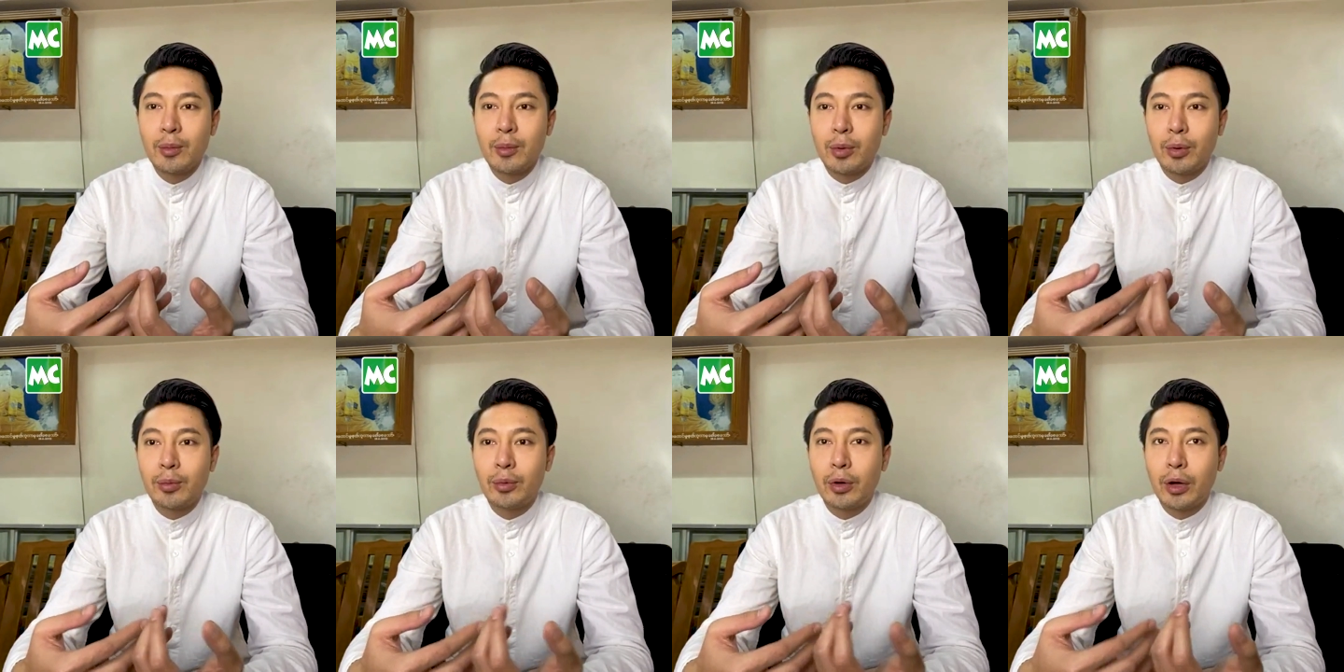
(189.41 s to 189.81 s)

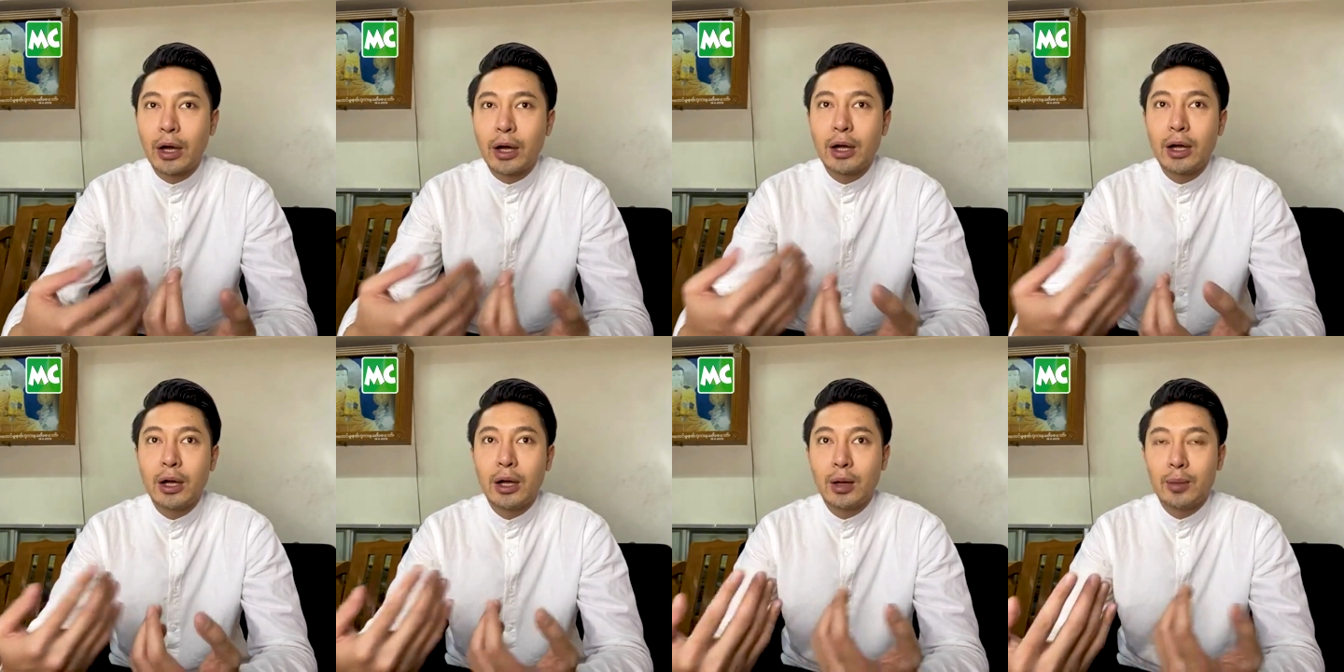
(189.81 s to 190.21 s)
Homo,
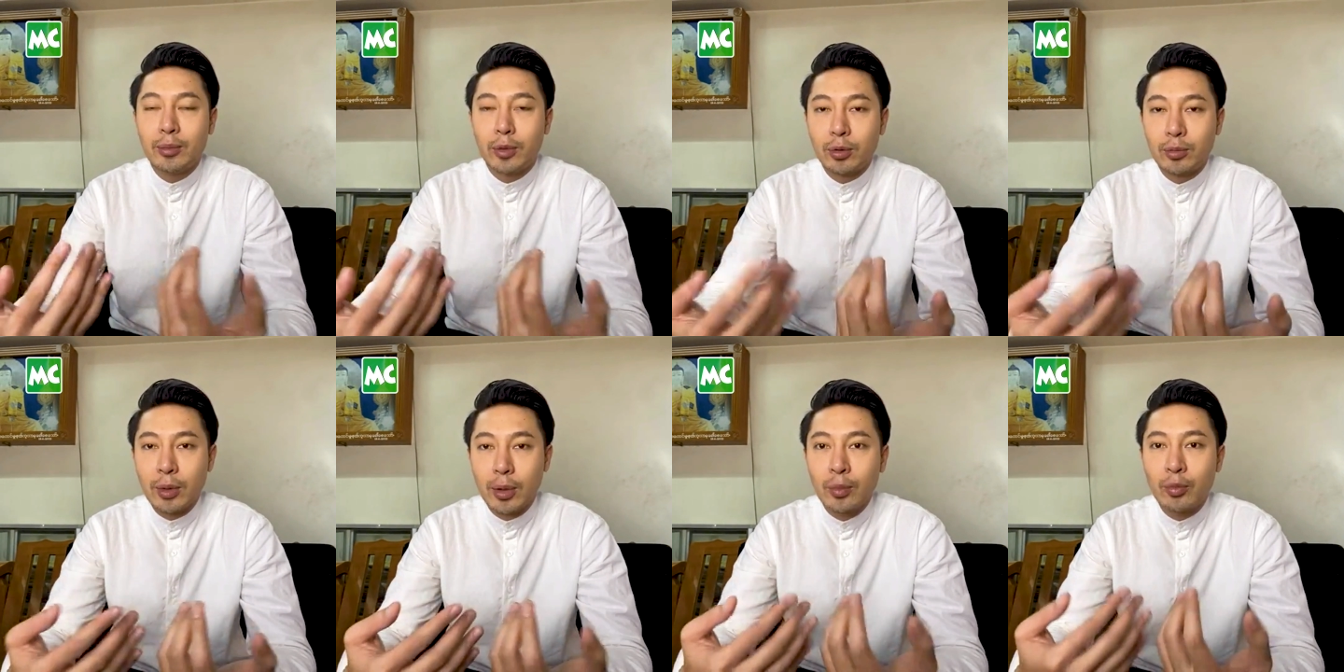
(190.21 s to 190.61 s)

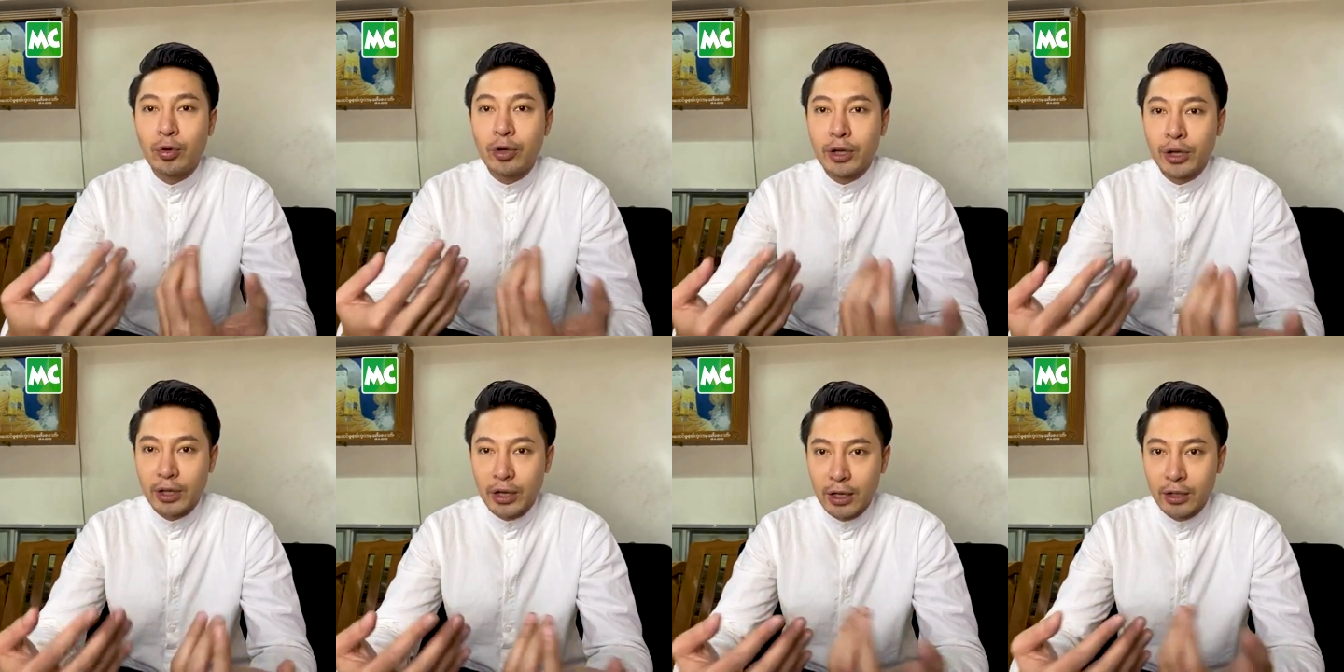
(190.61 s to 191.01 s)
Homo, we
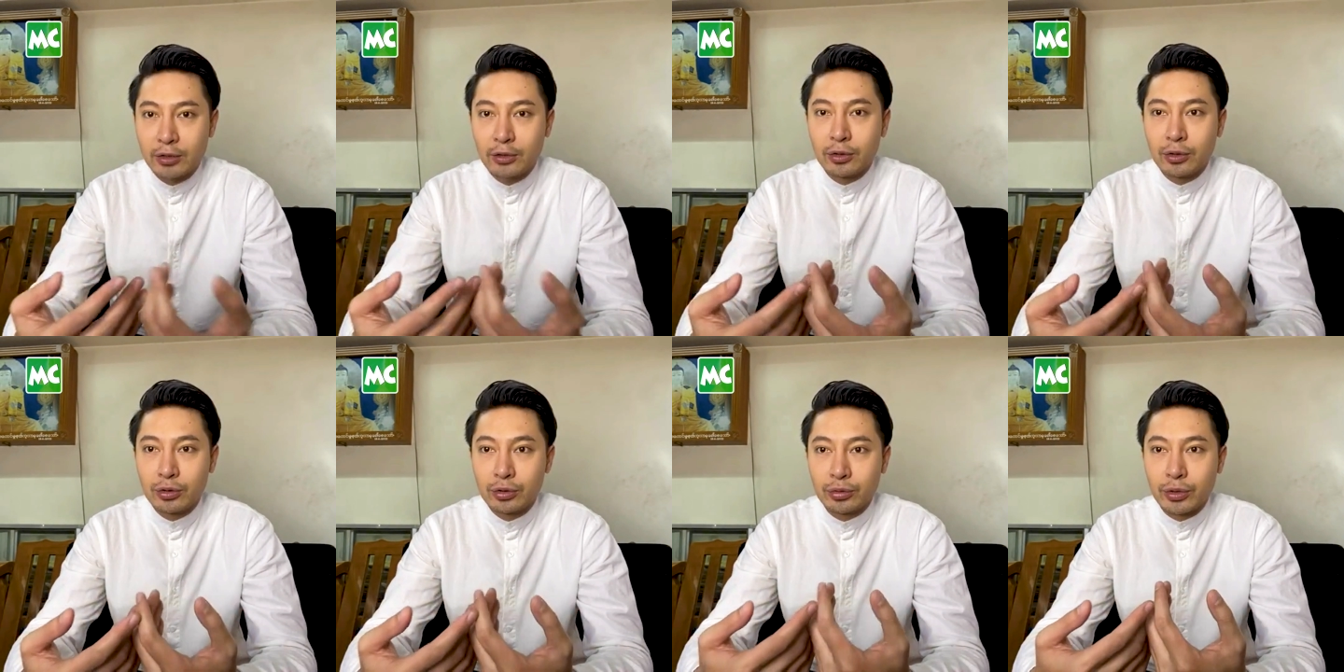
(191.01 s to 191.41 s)
need a
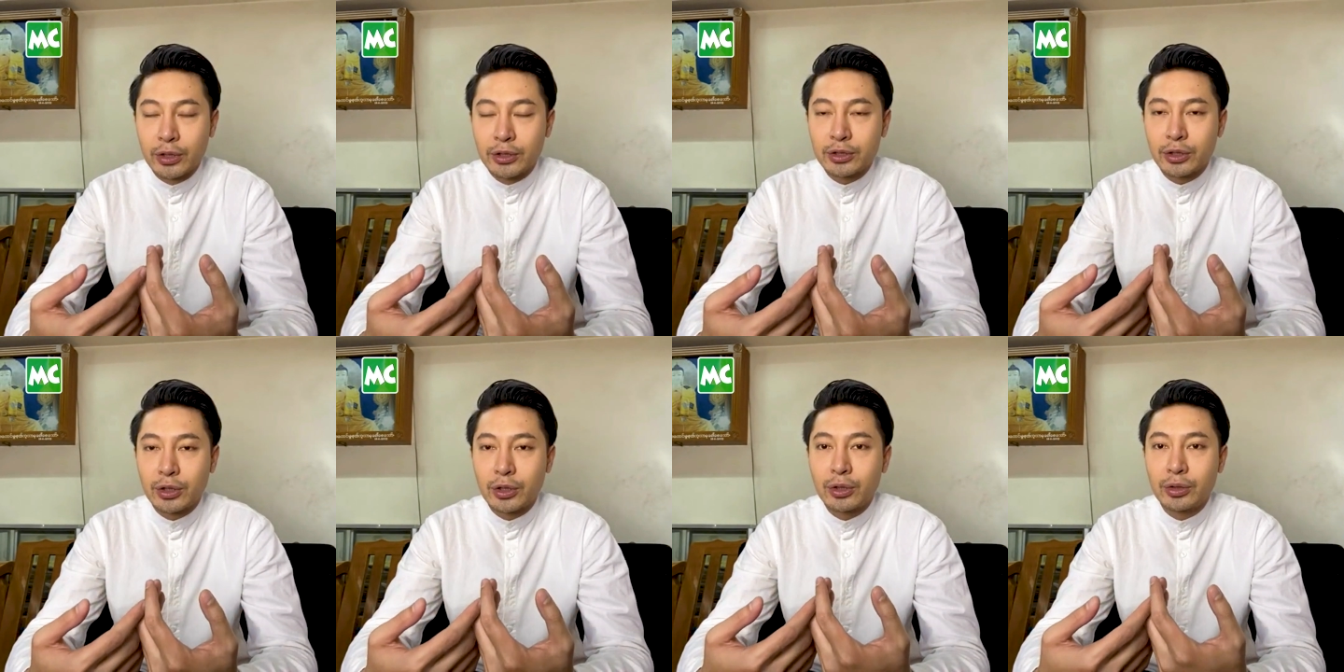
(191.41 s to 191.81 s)
little do
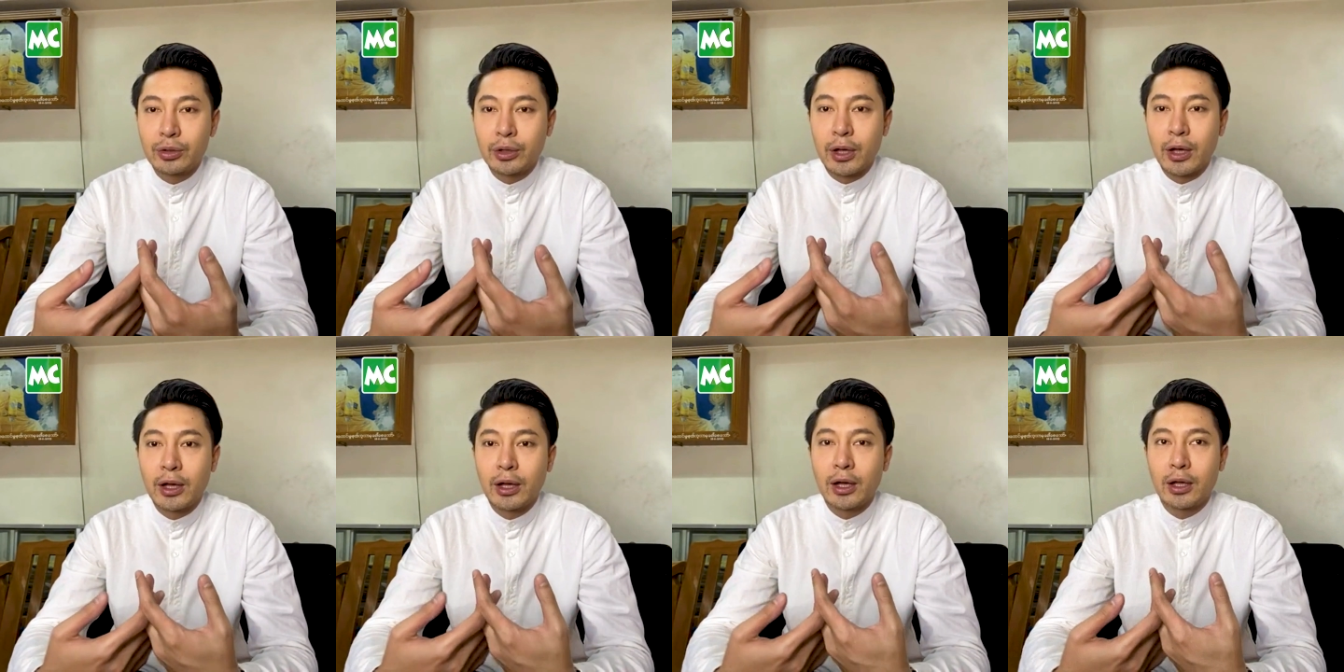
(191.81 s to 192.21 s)
it, and all
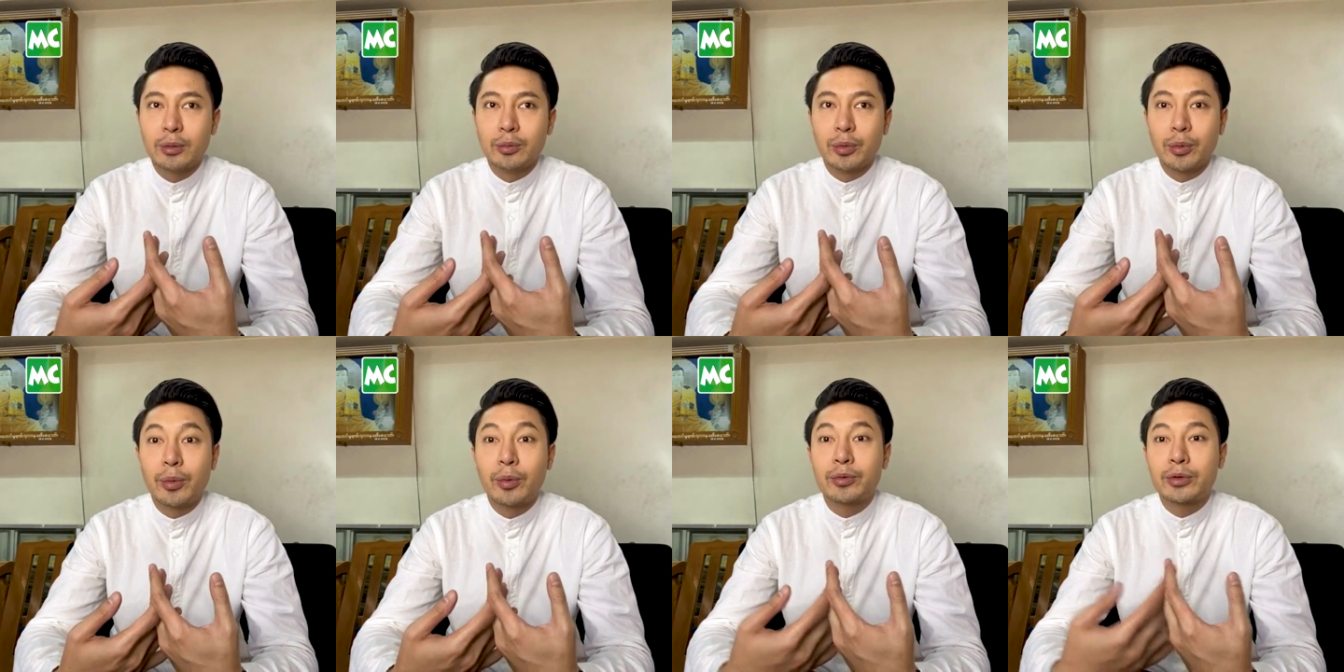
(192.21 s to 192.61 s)
that.
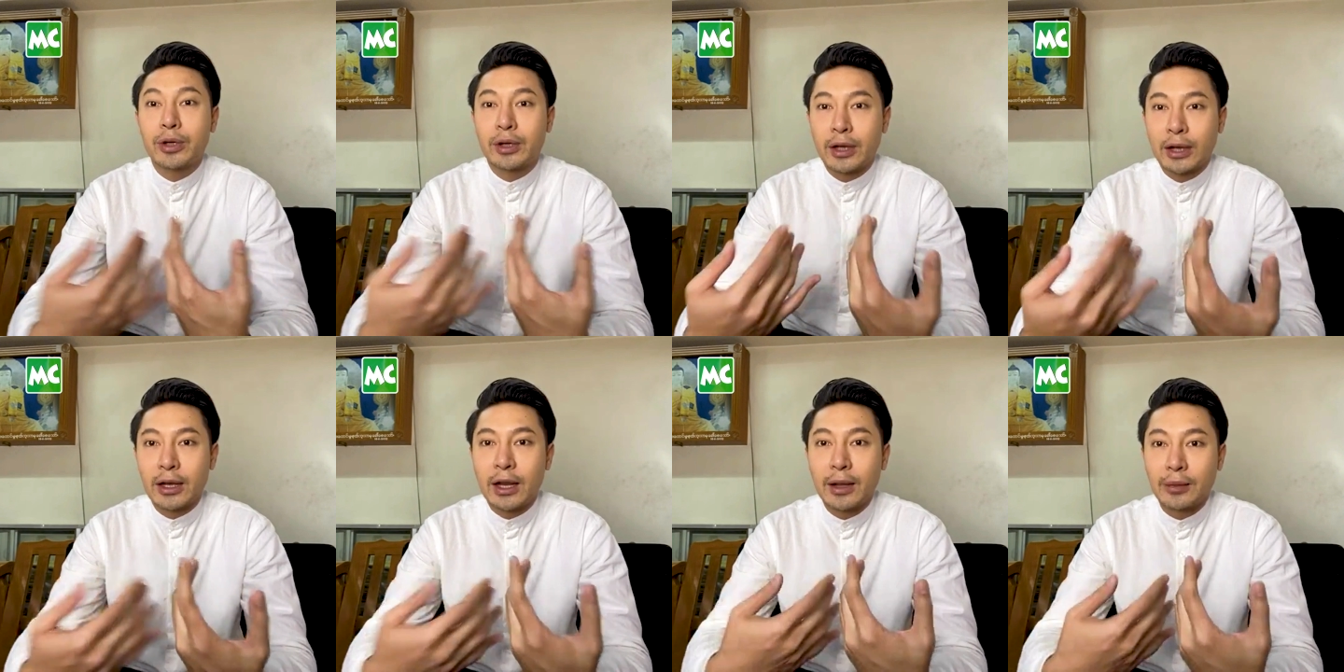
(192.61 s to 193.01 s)

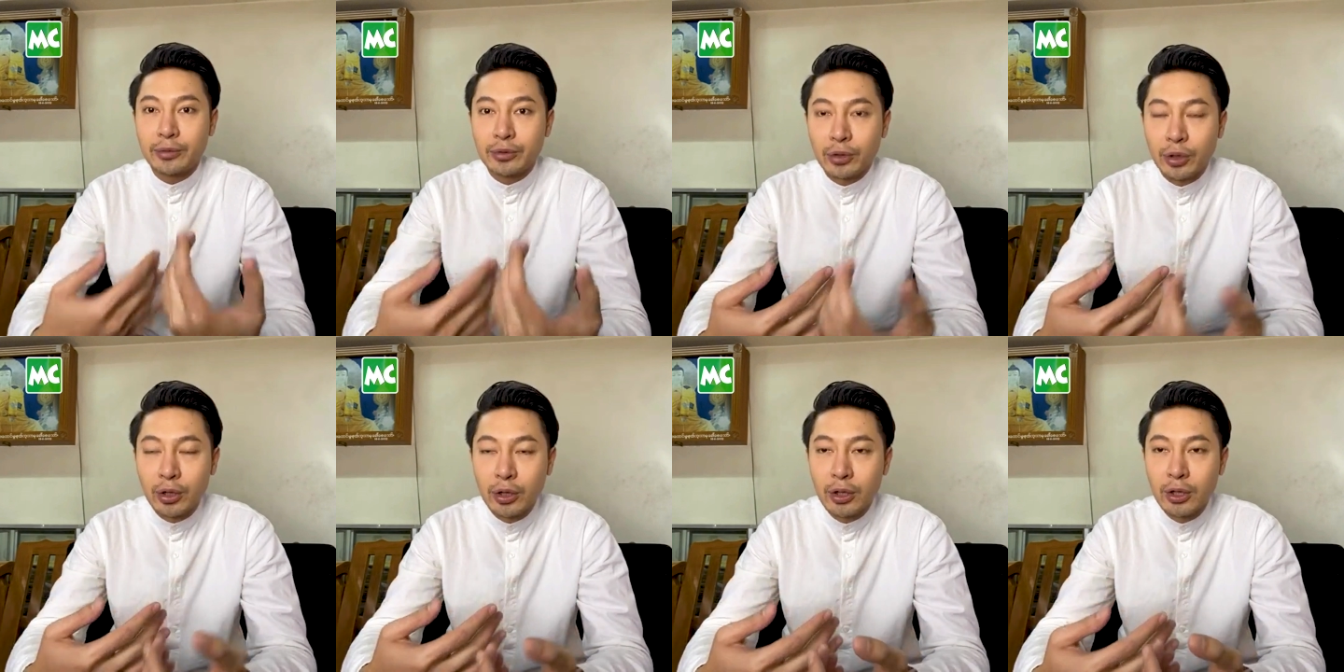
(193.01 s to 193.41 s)
Let I
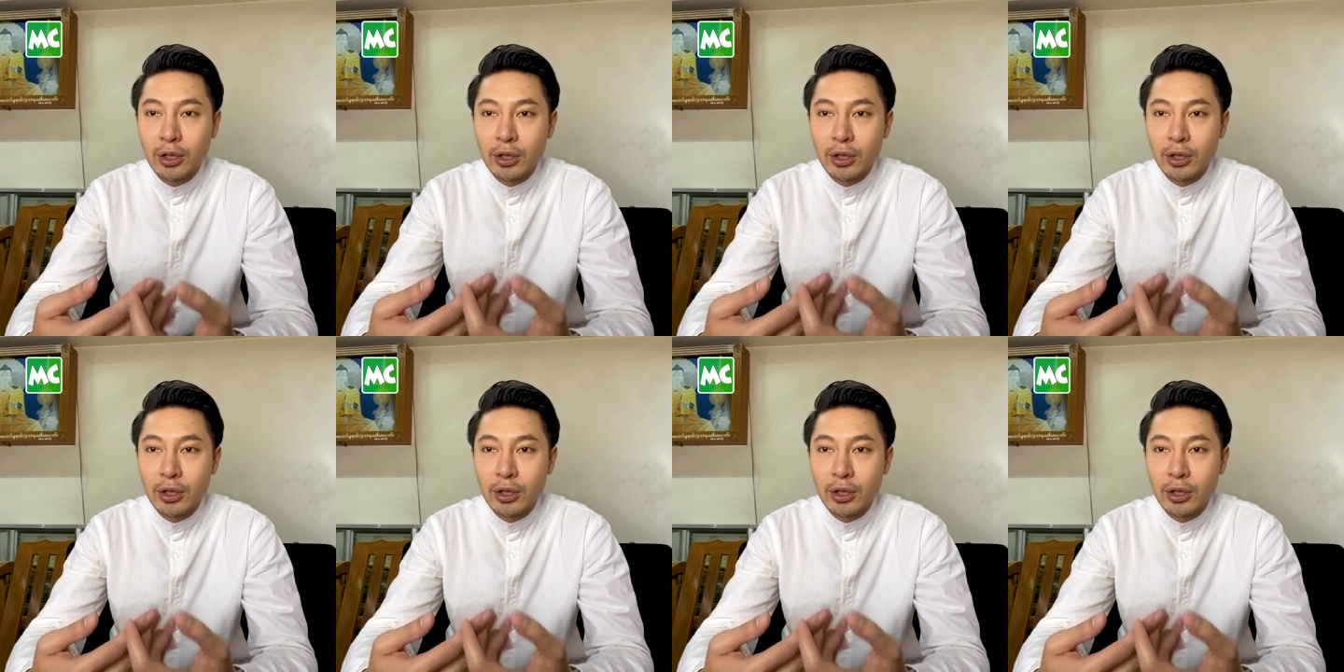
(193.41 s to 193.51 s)
go.